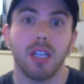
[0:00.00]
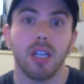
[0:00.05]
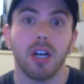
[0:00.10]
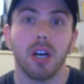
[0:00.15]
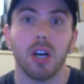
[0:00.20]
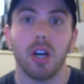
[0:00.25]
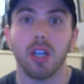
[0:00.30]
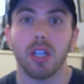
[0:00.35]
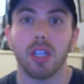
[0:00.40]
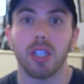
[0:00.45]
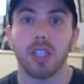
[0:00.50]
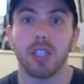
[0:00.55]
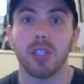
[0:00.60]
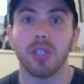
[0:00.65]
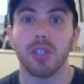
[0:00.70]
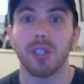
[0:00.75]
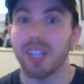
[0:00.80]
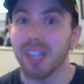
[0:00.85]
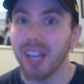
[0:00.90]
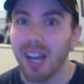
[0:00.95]
a
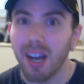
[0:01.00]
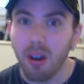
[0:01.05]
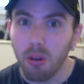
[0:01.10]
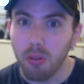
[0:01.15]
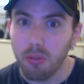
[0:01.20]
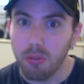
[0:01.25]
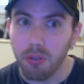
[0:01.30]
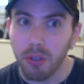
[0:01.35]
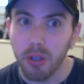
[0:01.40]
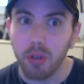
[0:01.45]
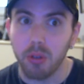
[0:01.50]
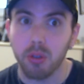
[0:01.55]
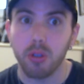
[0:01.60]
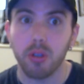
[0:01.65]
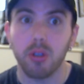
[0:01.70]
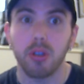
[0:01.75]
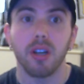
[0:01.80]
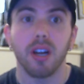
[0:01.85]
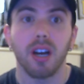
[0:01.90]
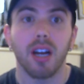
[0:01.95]
good
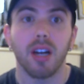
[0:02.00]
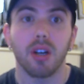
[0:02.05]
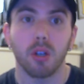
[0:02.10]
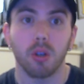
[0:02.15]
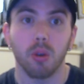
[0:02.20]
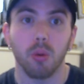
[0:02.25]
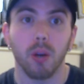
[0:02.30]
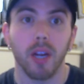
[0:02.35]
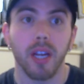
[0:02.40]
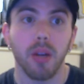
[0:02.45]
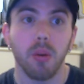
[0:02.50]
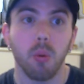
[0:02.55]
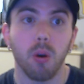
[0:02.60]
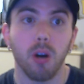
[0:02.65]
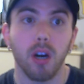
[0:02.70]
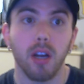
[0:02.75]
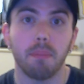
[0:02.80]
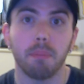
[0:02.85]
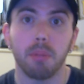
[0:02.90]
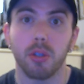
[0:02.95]
outfielder, not a great
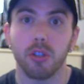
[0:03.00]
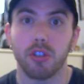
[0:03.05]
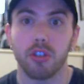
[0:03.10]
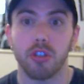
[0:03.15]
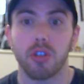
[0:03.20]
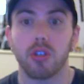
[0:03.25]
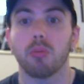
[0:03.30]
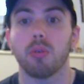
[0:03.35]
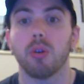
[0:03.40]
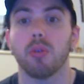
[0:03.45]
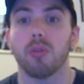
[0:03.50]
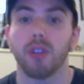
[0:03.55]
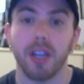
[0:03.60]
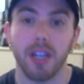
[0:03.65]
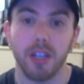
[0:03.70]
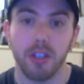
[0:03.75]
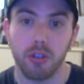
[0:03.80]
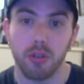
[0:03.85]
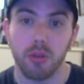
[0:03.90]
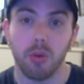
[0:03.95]
one, but just a
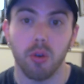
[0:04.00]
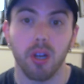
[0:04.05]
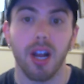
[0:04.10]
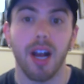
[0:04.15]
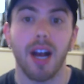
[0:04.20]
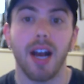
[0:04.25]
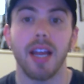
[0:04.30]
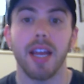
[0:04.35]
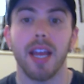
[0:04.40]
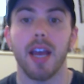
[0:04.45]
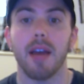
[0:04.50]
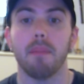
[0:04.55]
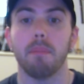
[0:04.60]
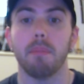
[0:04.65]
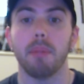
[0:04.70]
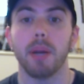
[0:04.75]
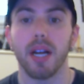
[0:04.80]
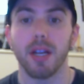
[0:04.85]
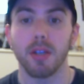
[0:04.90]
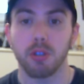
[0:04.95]
rotational guy at
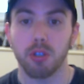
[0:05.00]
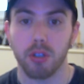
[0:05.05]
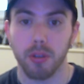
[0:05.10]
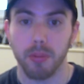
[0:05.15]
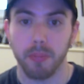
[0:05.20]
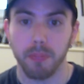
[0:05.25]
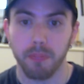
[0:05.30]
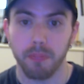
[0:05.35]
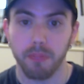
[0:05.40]
best.